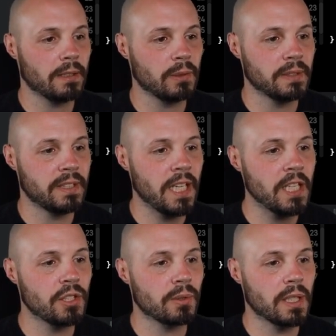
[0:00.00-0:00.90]
little
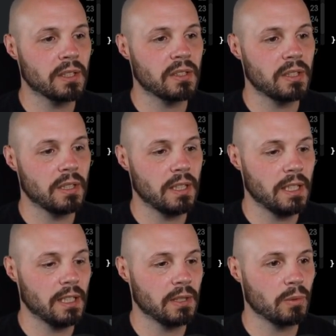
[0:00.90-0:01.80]
dangerous
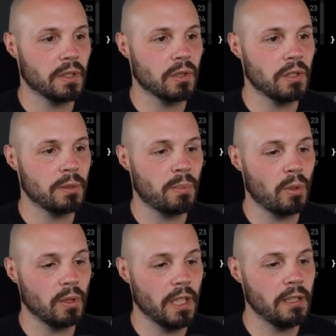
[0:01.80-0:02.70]
is, well, let's go to
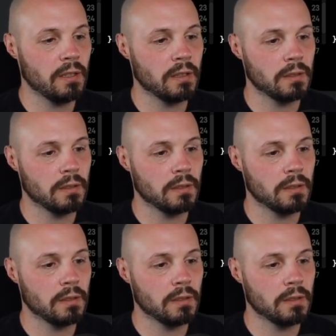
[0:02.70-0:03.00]
Chipotle.